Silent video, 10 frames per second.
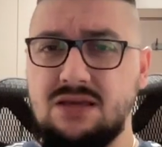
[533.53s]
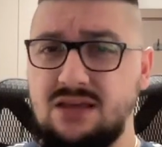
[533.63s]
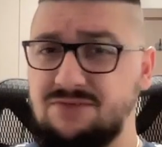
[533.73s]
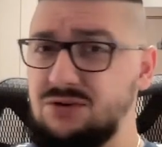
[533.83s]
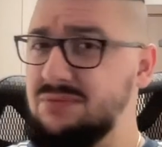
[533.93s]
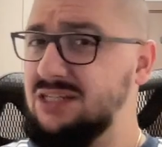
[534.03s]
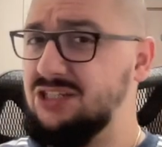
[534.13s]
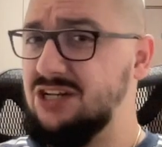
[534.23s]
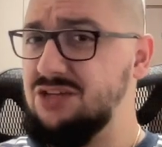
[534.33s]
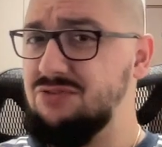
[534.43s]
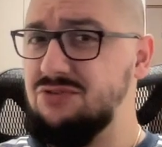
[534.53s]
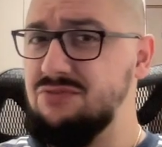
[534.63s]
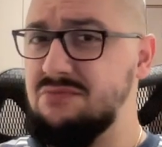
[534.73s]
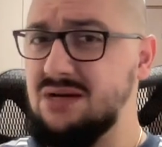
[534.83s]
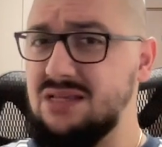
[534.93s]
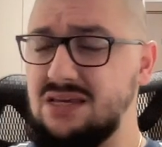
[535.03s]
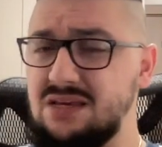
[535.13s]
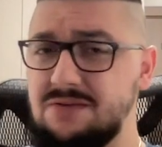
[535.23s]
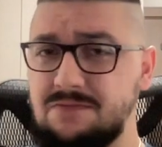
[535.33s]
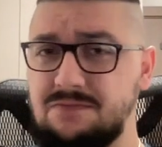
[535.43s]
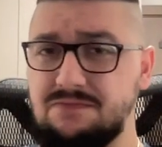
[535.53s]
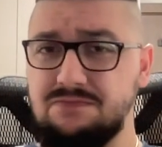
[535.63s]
If you're managing your own money,